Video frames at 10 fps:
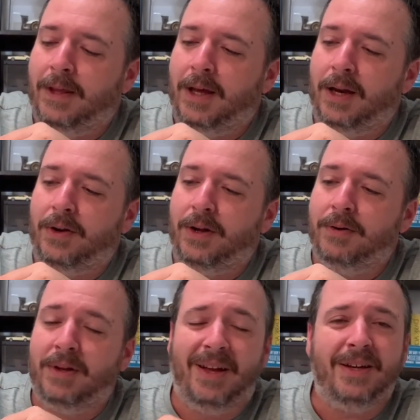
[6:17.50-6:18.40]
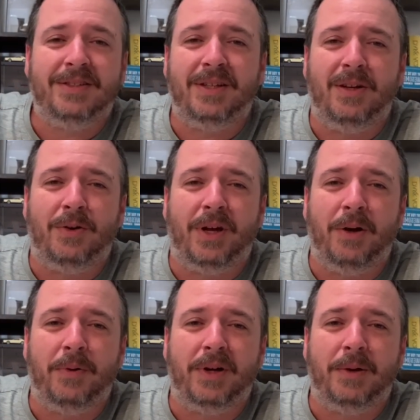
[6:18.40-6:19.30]
I don't know. I honestly don't
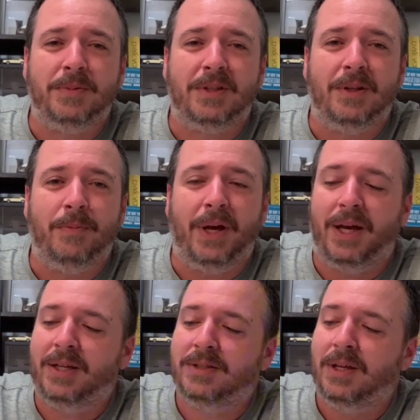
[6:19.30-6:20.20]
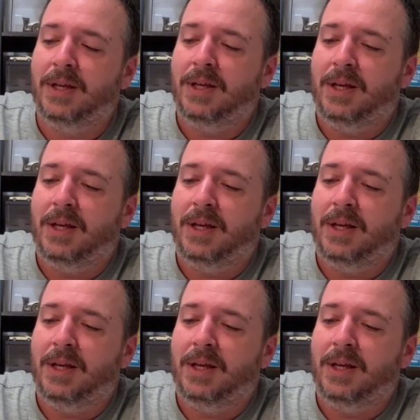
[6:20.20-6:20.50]
care when it comes to the bags.